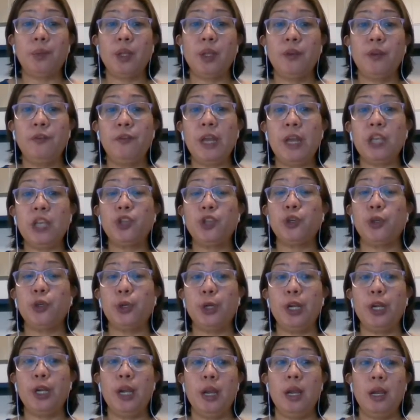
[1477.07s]

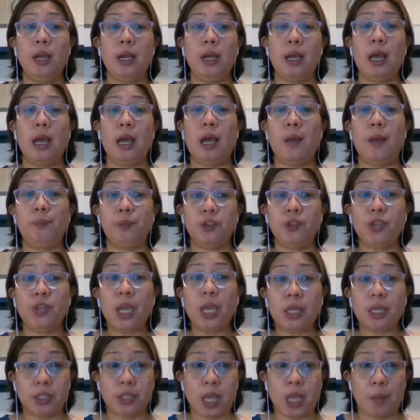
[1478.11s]
Fletcher
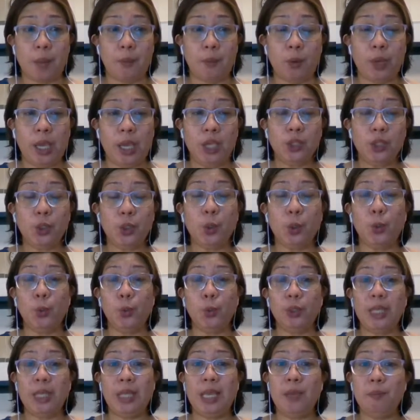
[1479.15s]
checksum. Okay,
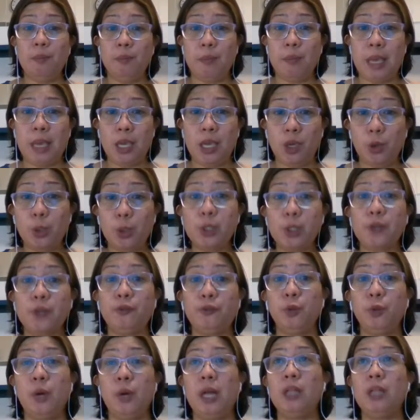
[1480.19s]
so they make use of
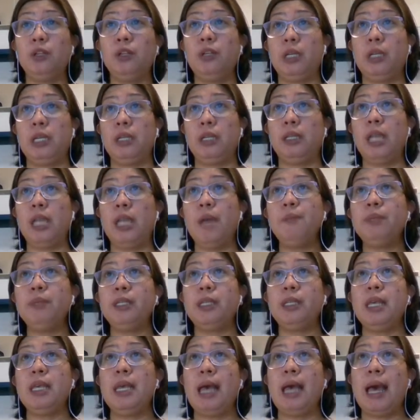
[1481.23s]
two
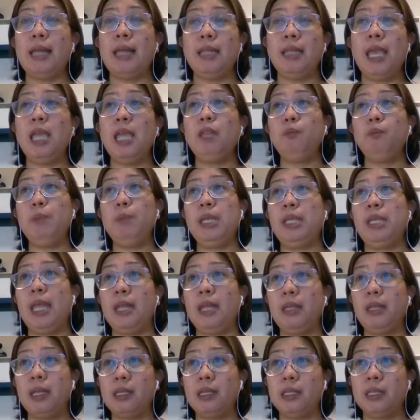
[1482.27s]
algorithms, an 8-bit
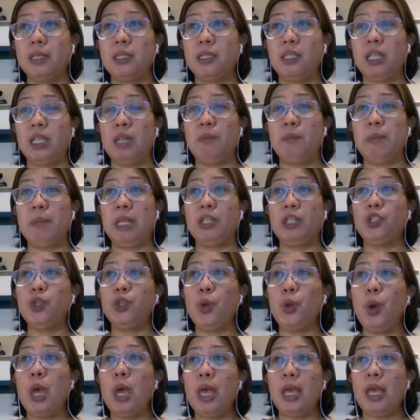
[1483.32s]
and a 16-bit.
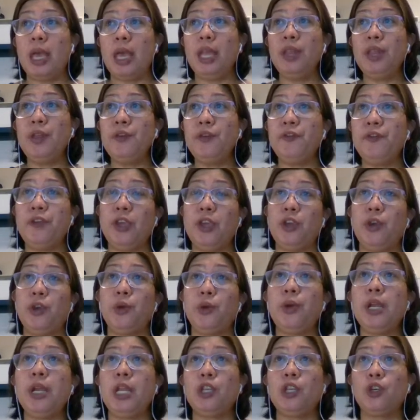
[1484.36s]
So in the
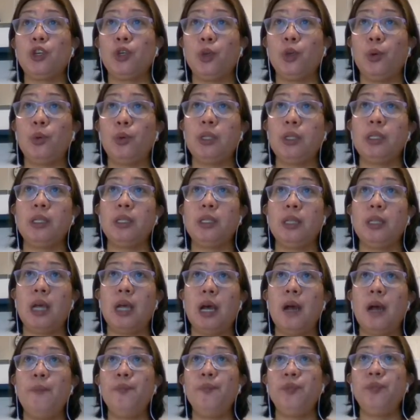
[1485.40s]
figure, it shows
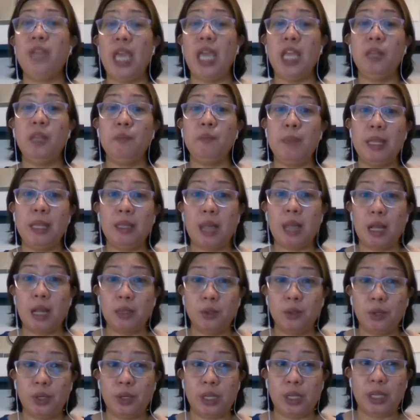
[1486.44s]
the 8-bit
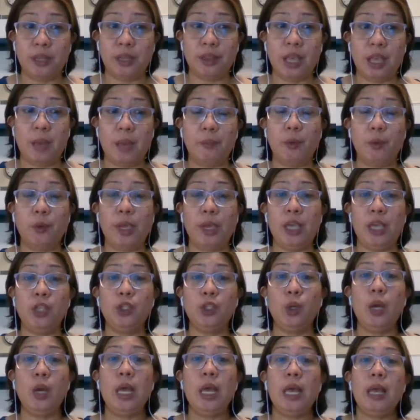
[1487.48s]
algorithm. Okay,
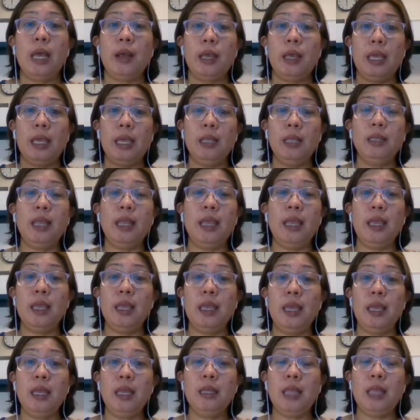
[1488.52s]
so in the
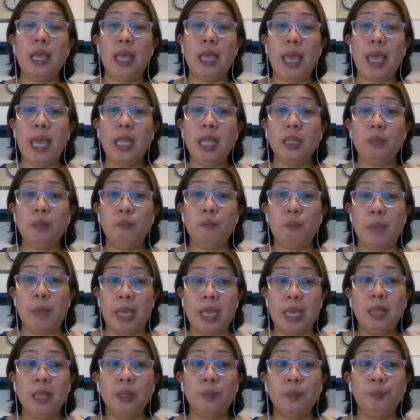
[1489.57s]

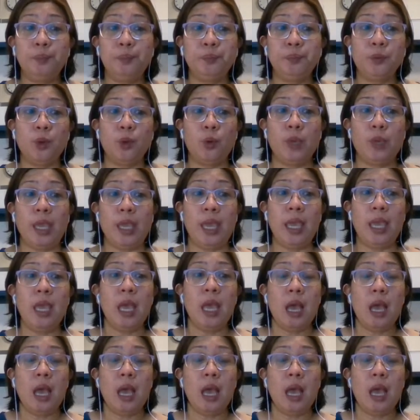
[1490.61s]
8-bit, okay,